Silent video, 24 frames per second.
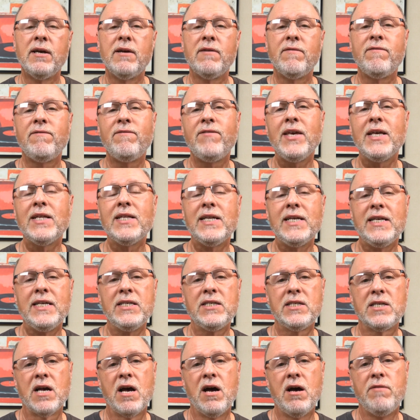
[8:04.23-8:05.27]

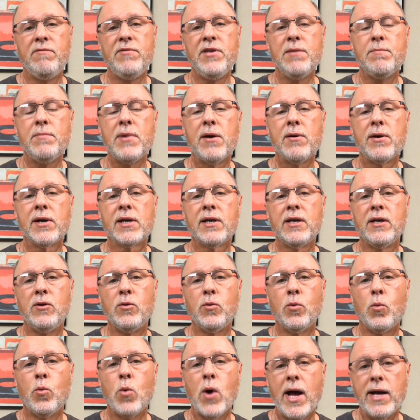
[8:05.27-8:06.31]
feelings of the
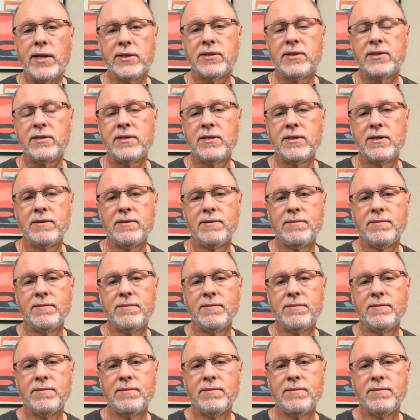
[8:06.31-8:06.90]
American West.